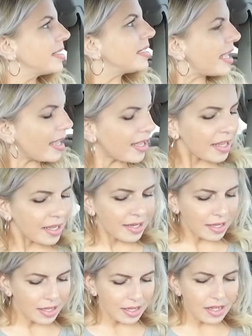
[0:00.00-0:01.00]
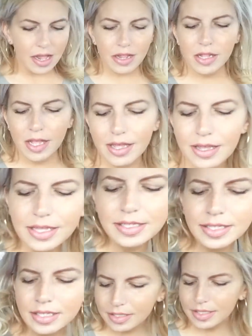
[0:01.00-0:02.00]
Santa Claus
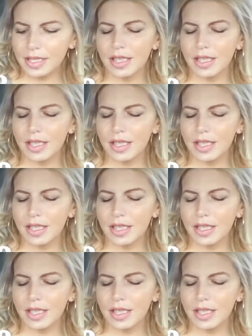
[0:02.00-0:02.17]
is